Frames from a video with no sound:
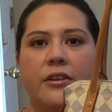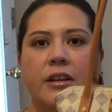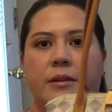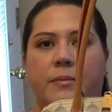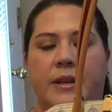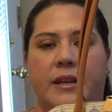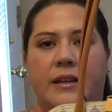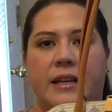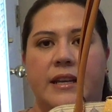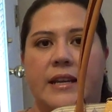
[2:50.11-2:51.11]
going to be
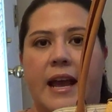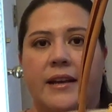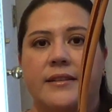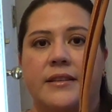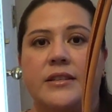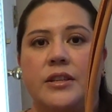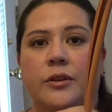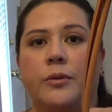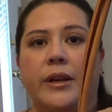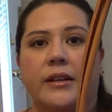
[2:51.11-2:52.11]
needing access to
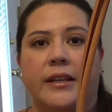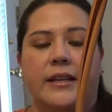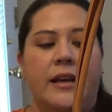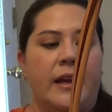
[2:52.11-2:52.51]
quickly.